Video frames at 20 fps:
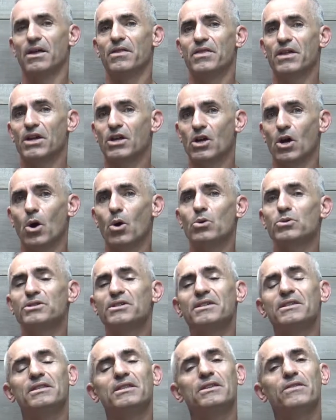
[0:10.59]
that goes
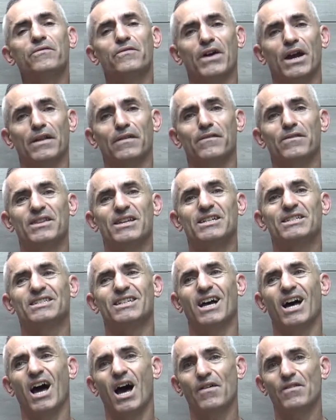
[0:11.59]
into the effectiveness
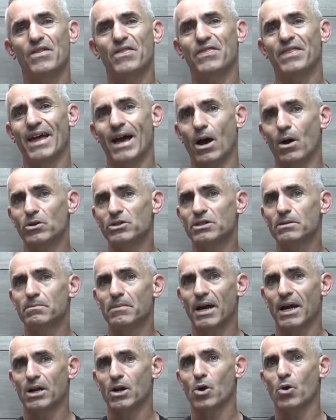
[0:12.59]
of 1,000
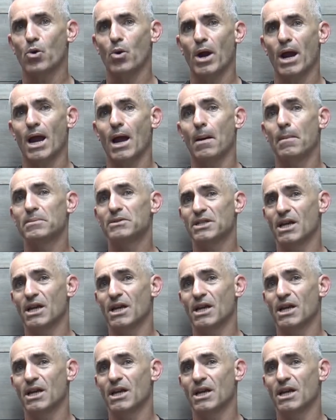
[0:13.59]
micrograms